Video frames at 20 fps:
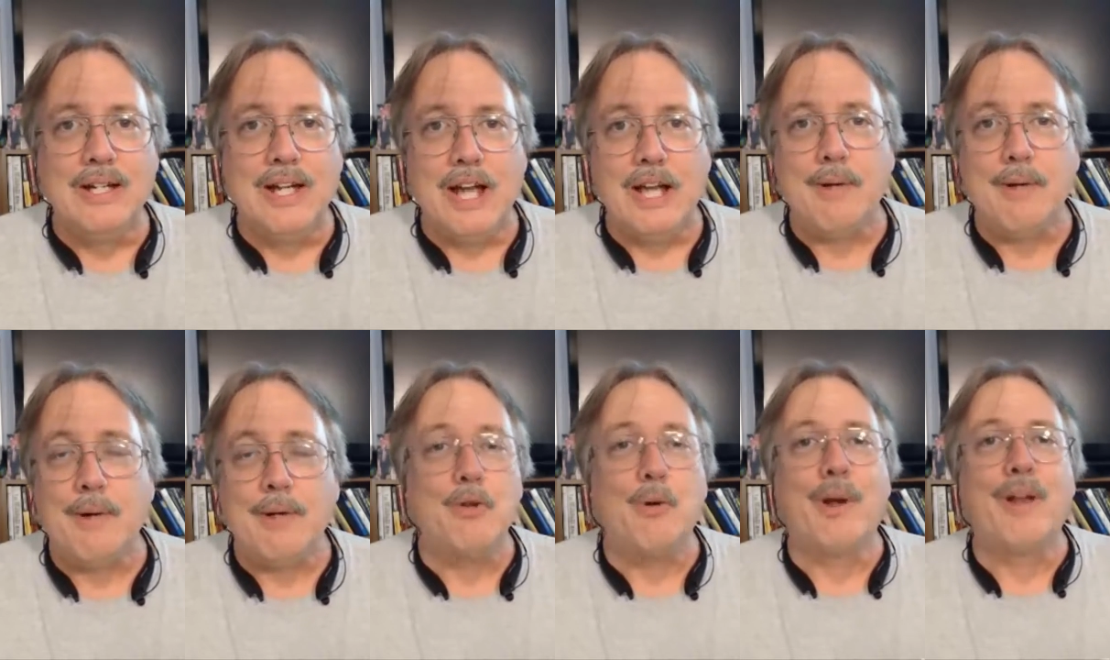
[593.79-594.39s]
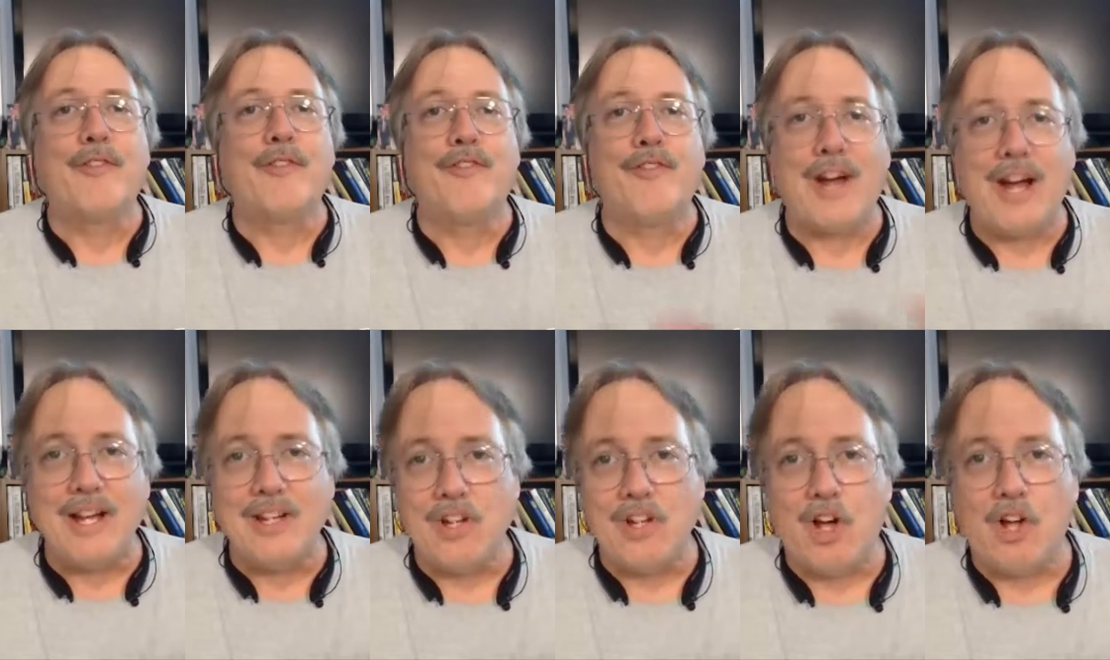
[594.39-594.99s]
Anyway, you want to
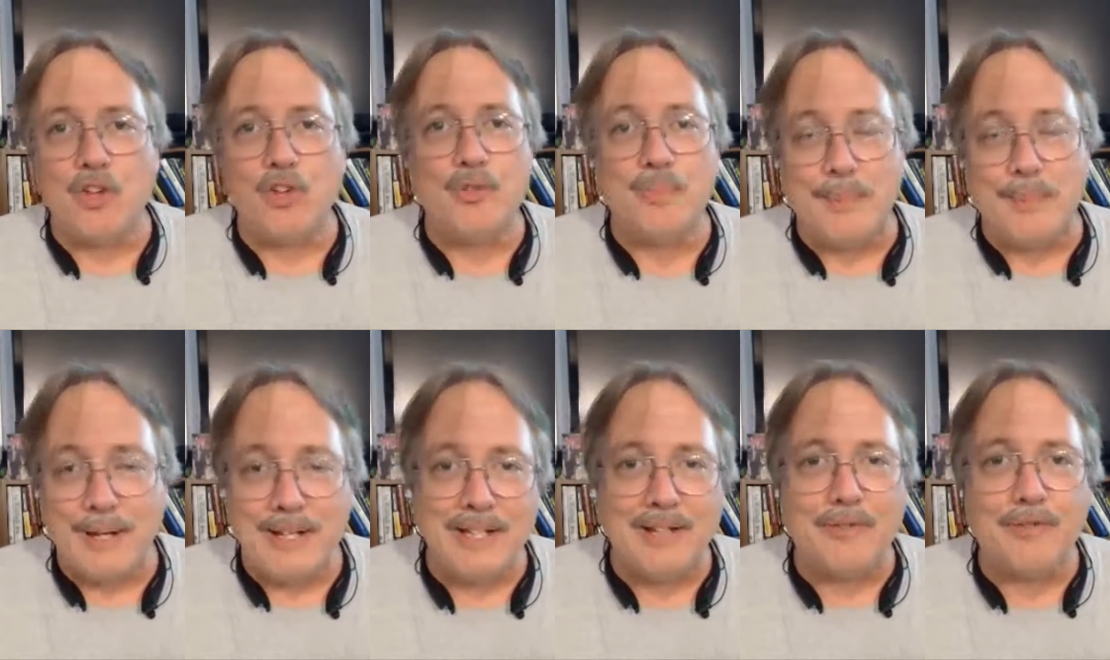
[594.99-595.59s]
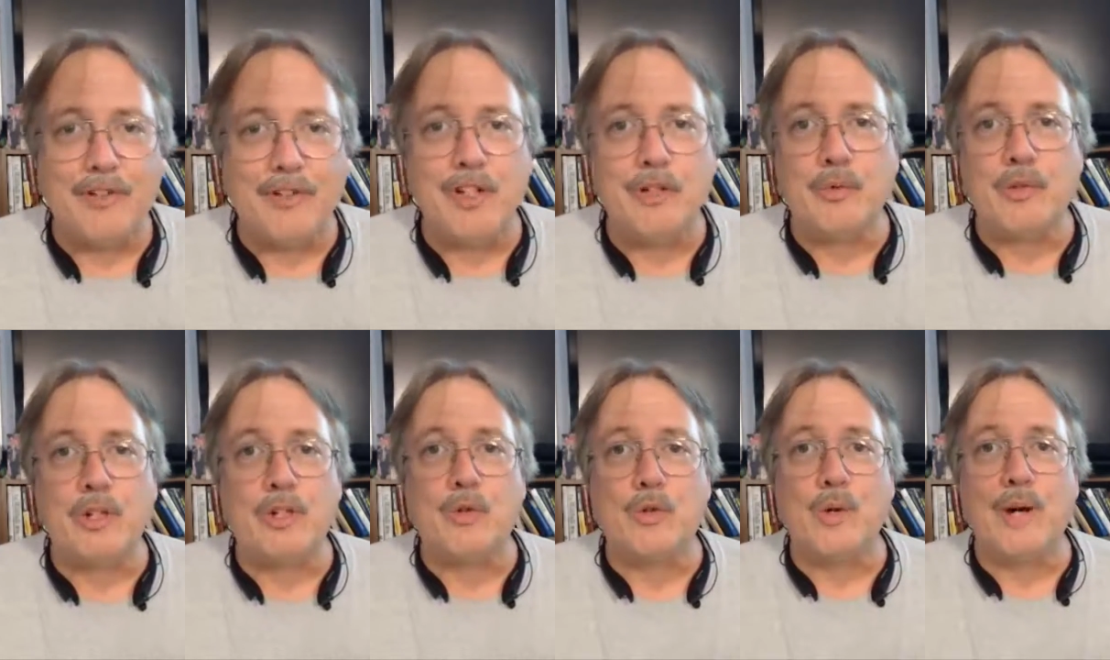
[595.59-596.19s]
find all those pending friend
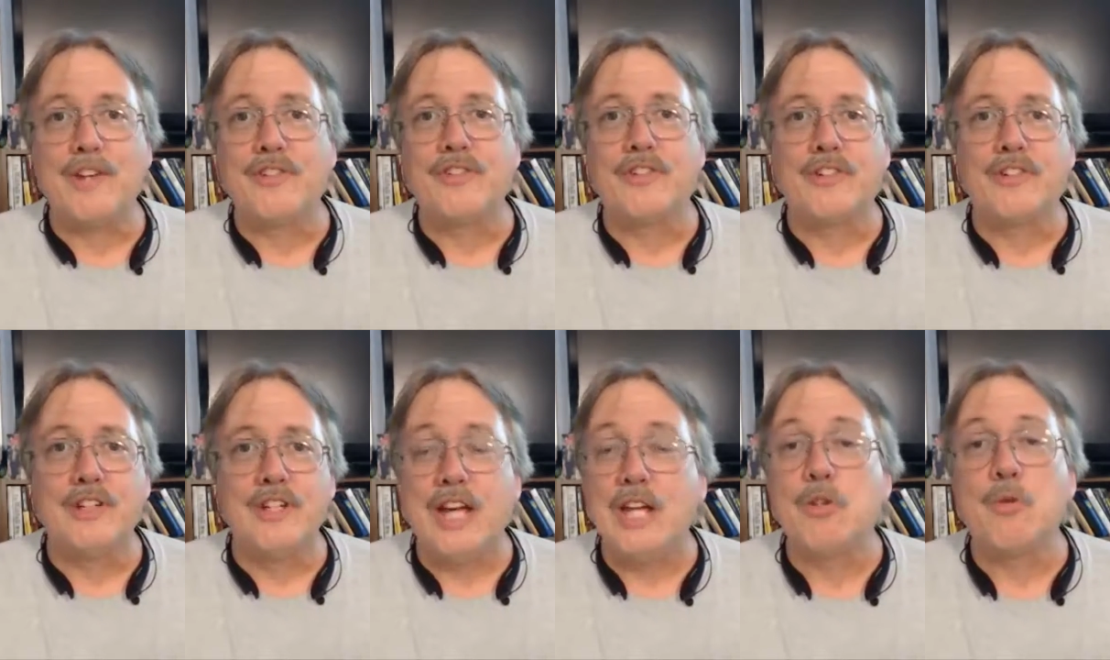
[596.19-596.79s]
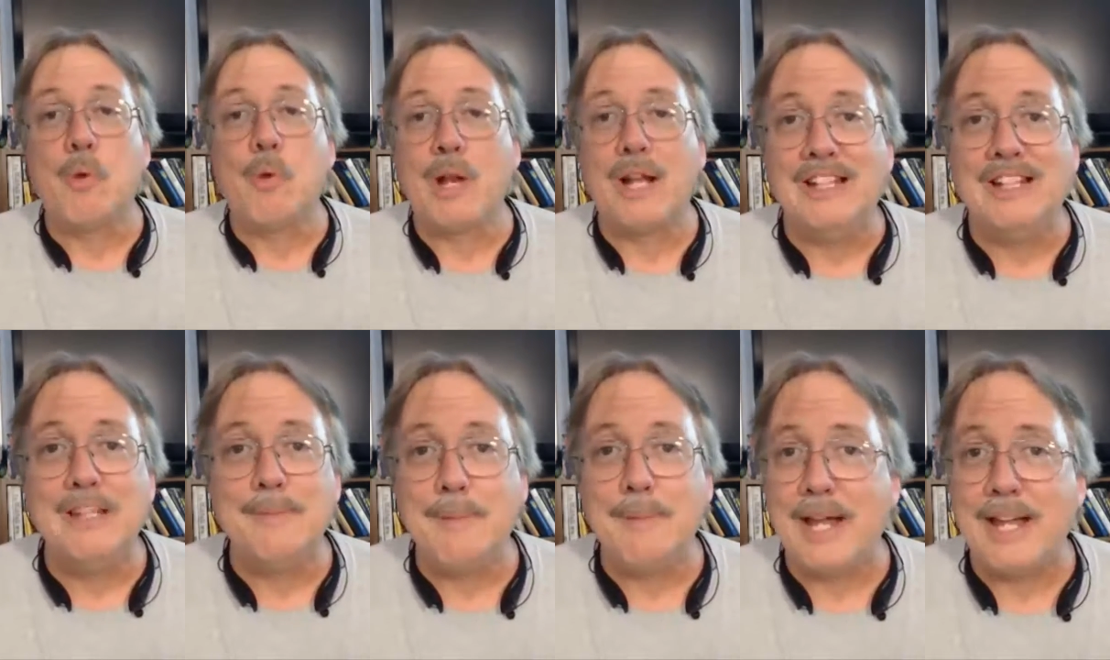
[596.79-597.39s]
requests and you want to
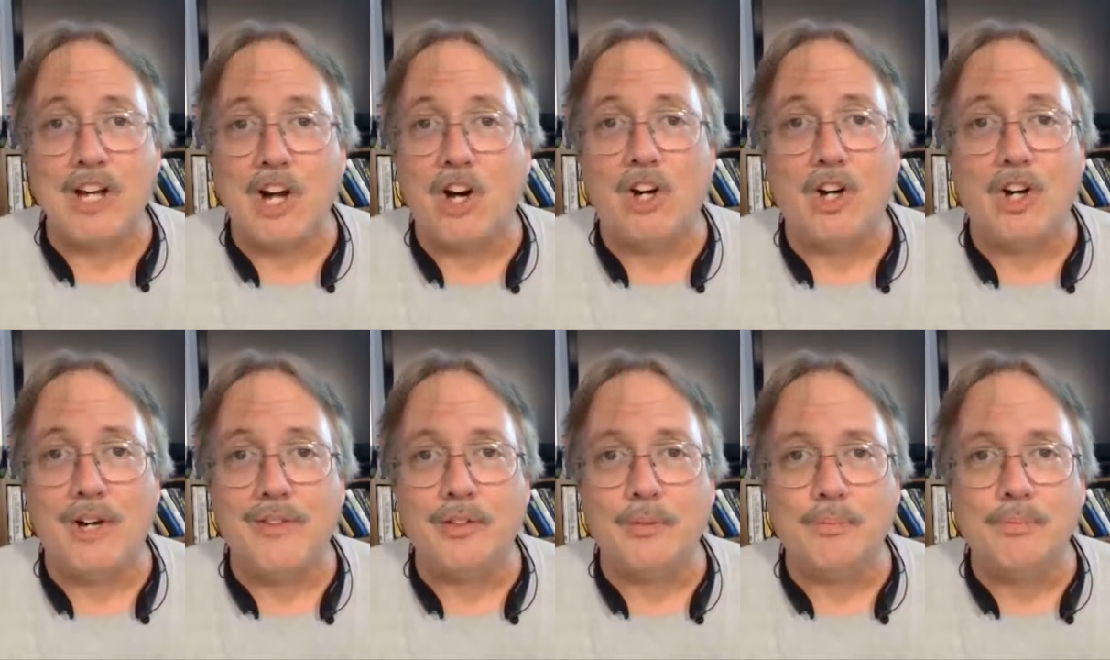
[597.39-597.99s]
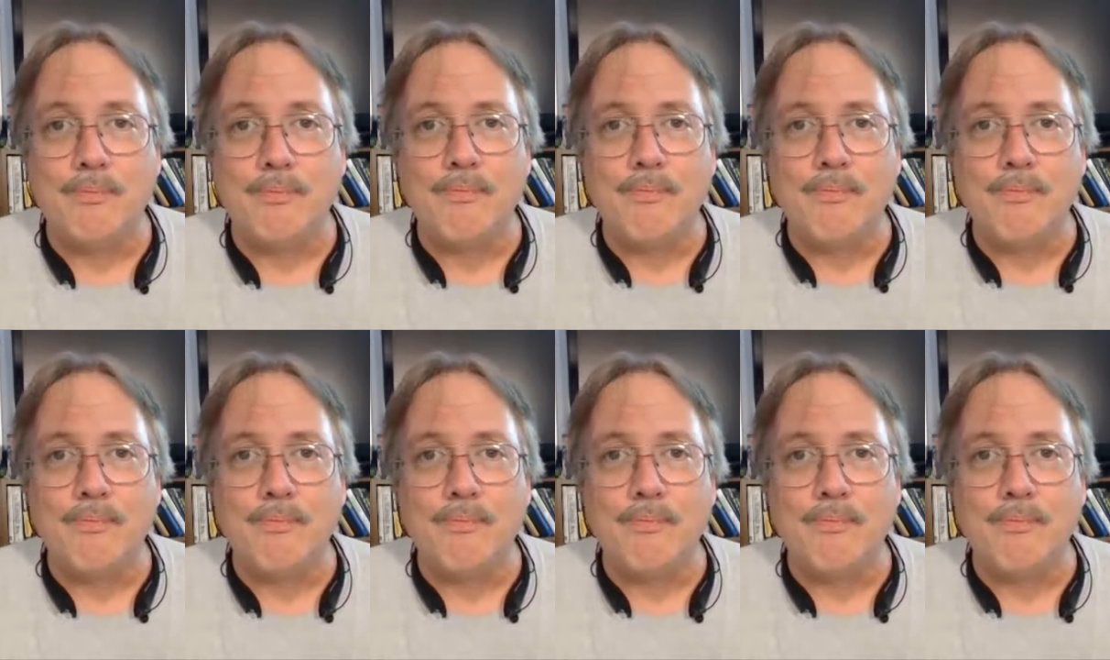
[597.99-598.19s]
eliminate all of them.